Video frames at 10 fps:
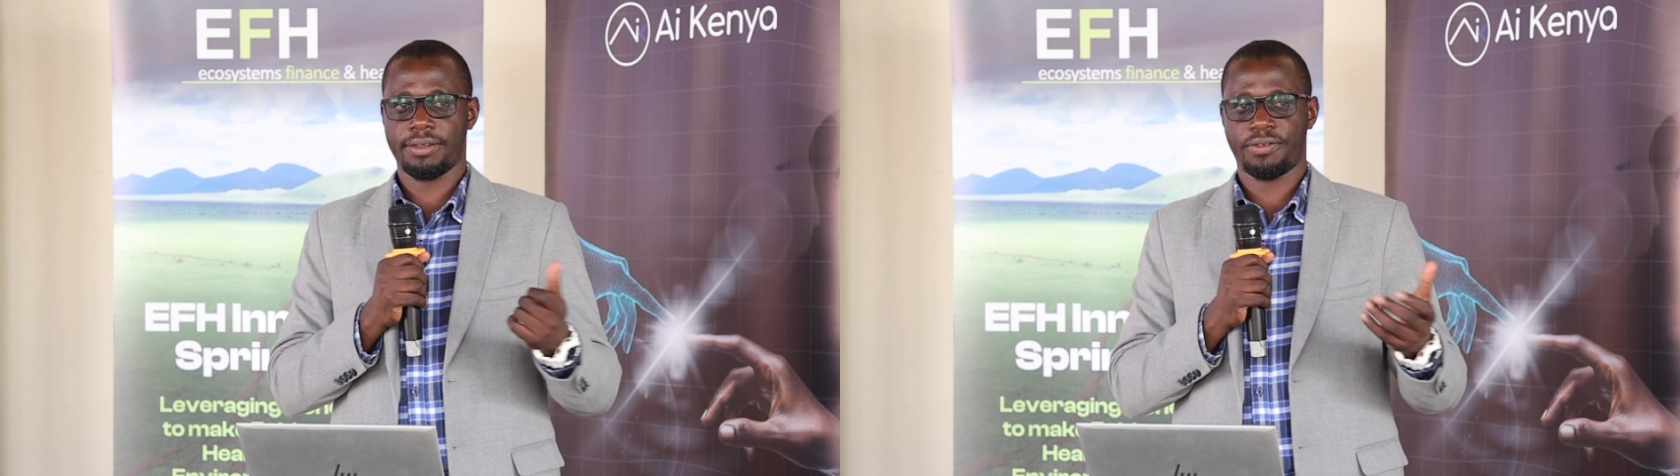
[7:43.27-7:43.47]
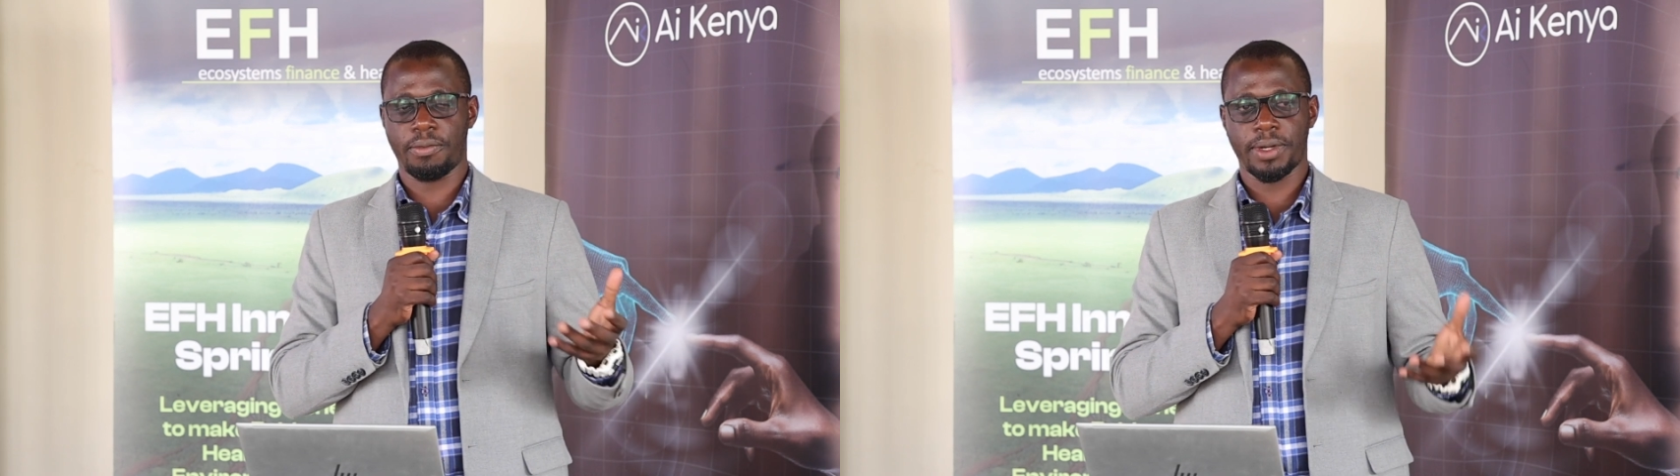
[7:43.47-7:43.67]

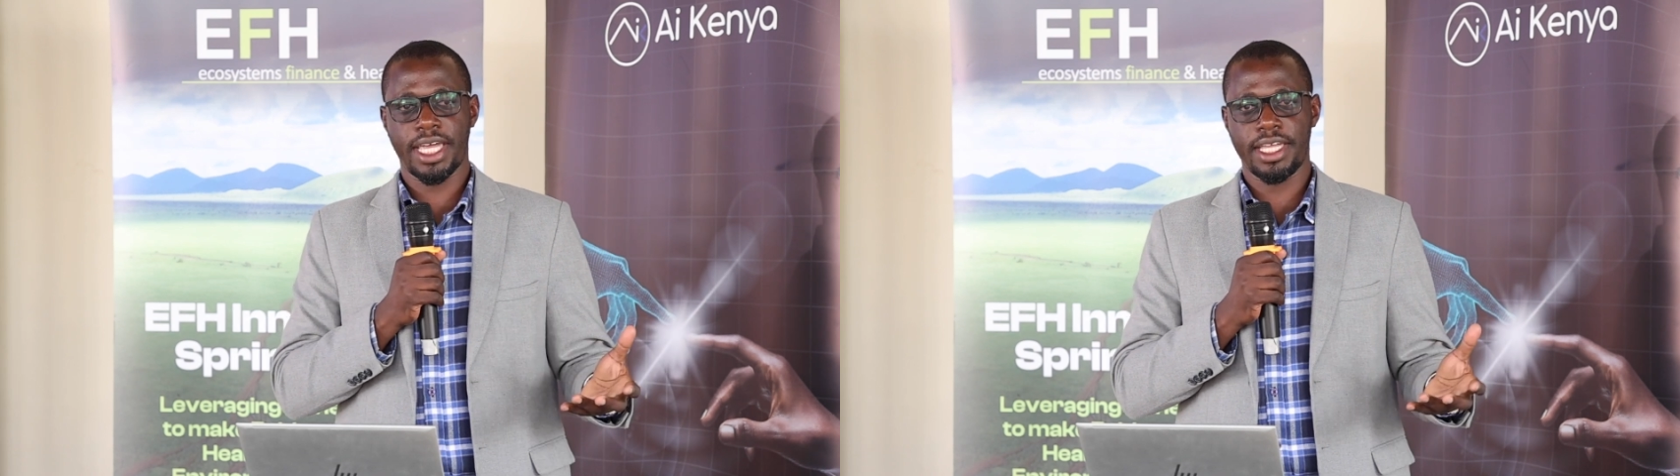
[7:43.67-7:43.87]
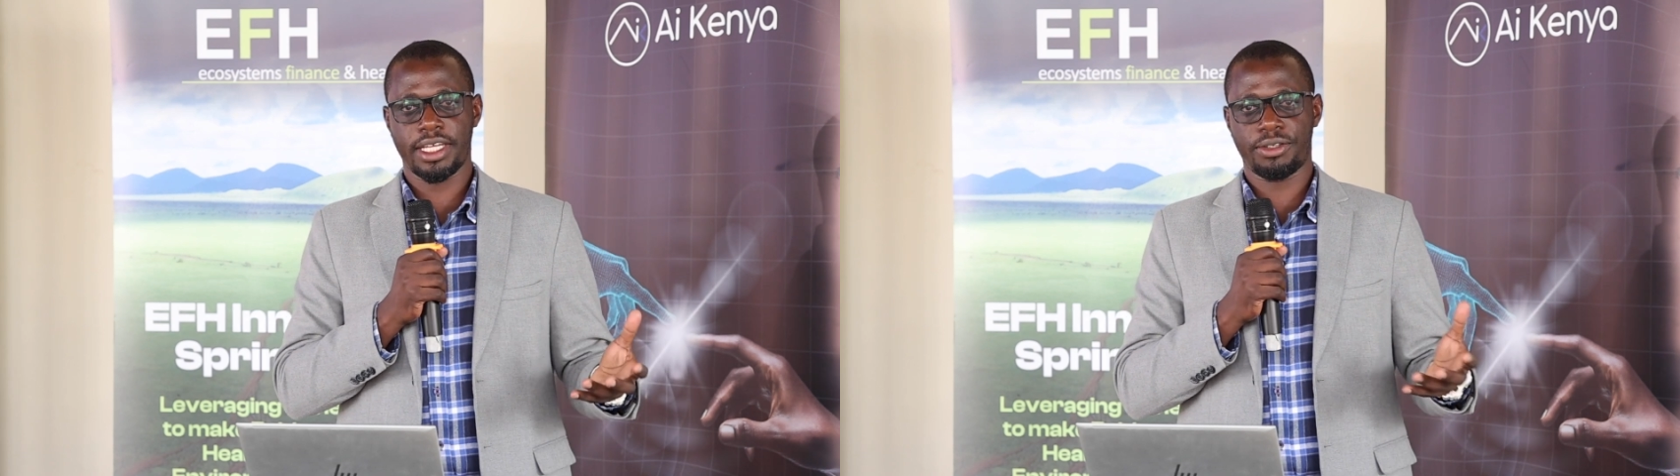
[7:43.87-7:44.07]
from
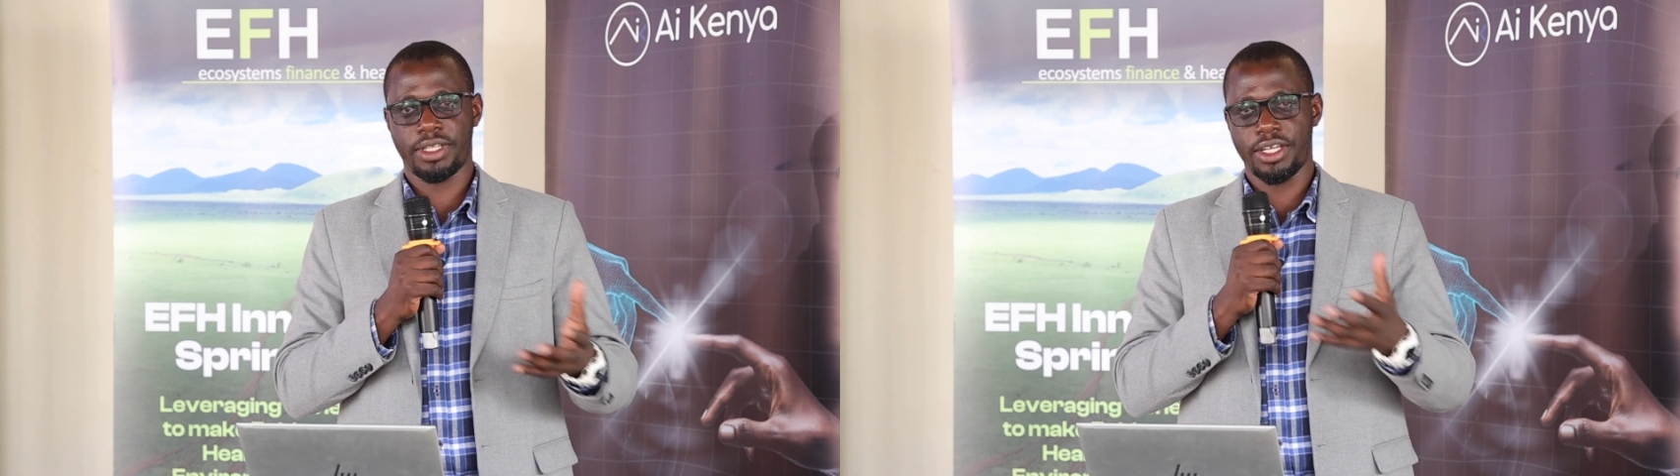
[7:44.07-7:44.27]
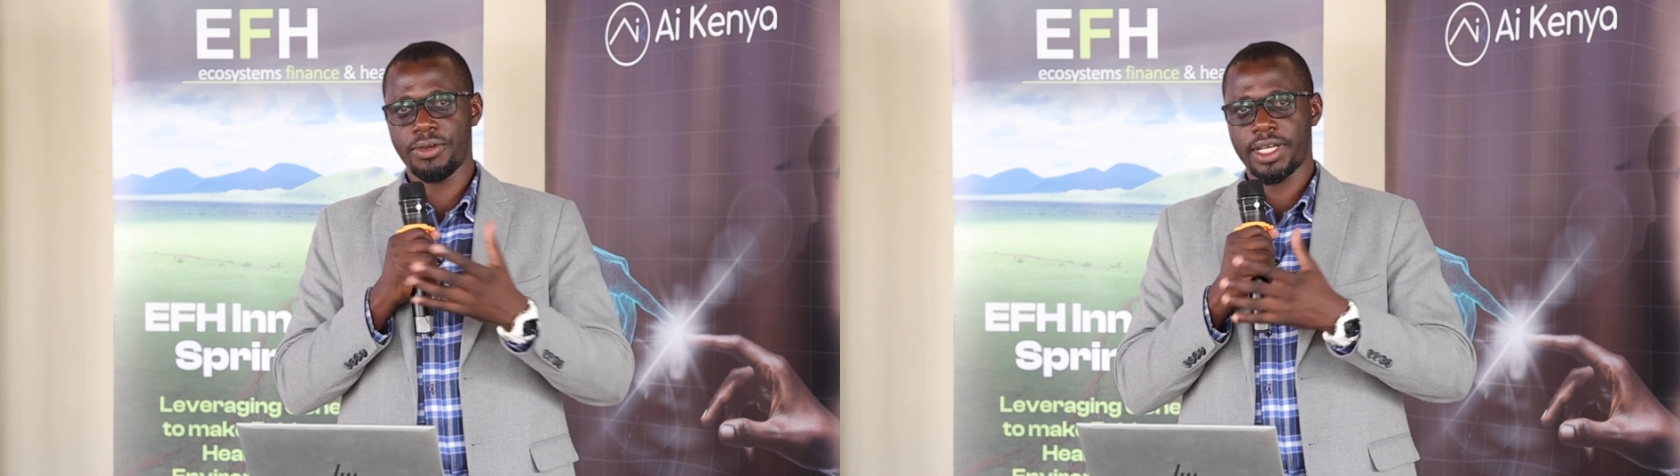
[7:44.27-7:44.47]
Kenya to
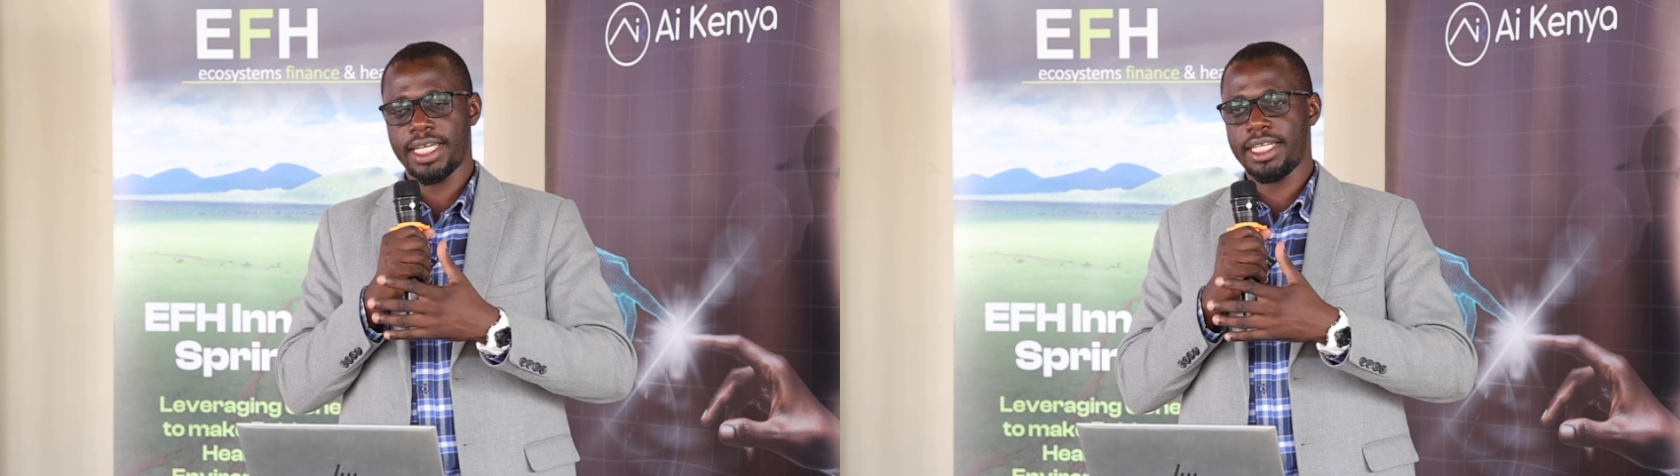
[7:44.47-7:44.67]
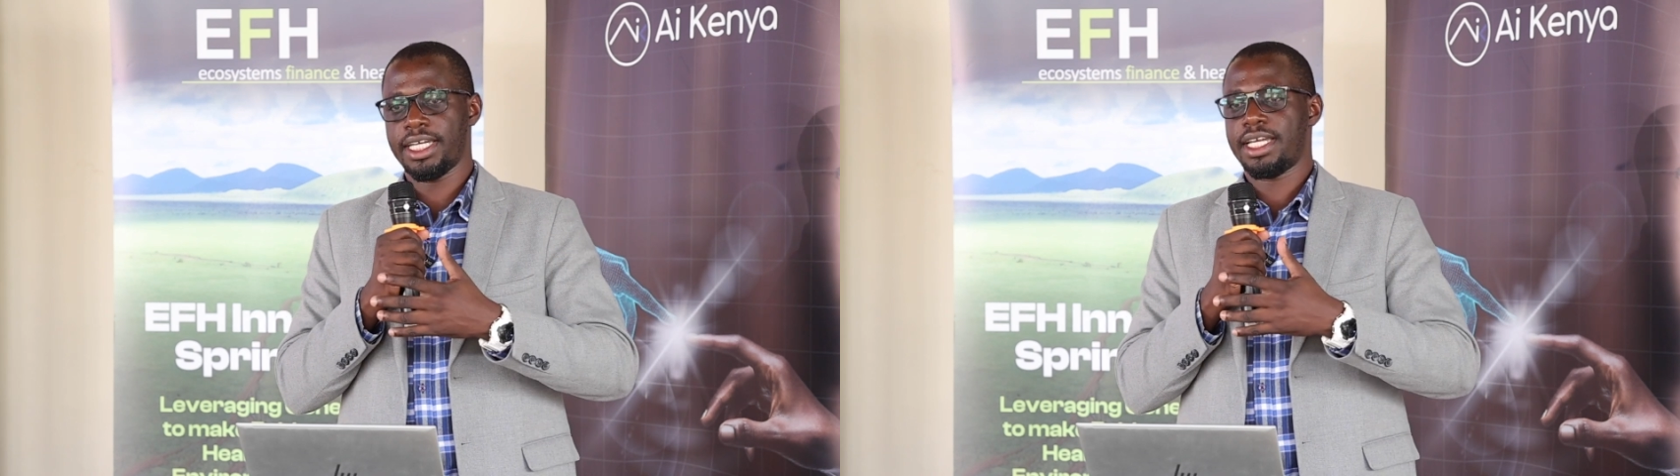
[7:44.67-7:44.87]
the UK